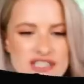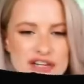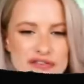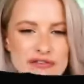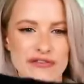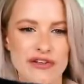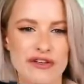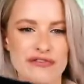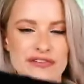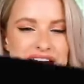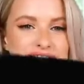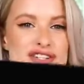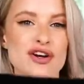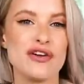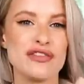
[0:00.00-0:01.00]
of a different
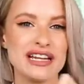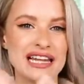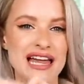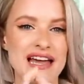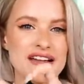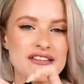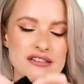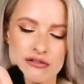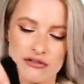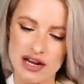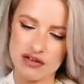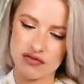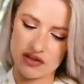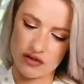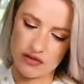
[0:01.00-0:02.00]
effect on the legs.
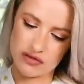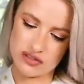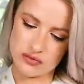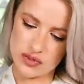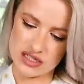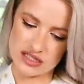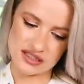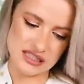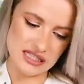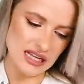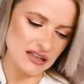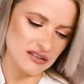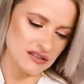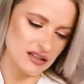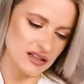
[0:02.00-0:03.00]
Great for the autumn winter
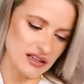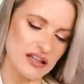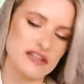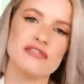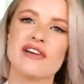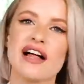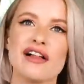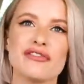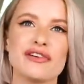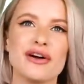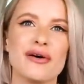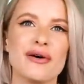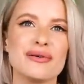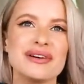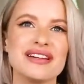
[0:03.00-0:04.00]
season, as velvet
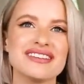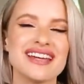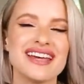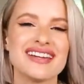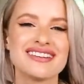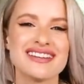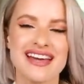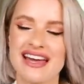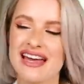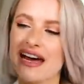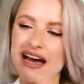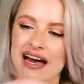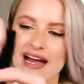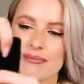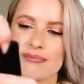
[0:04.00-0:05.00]
always is,
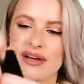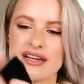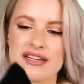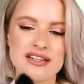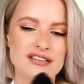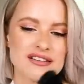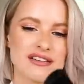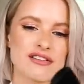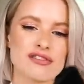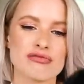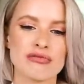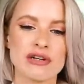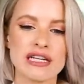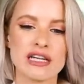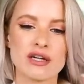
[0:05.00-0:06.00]
um, but they just looked
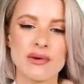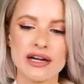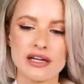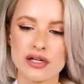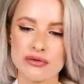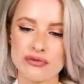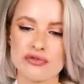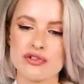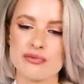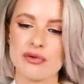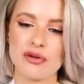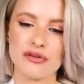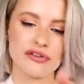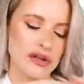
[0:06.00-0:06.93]
really quite comfortable.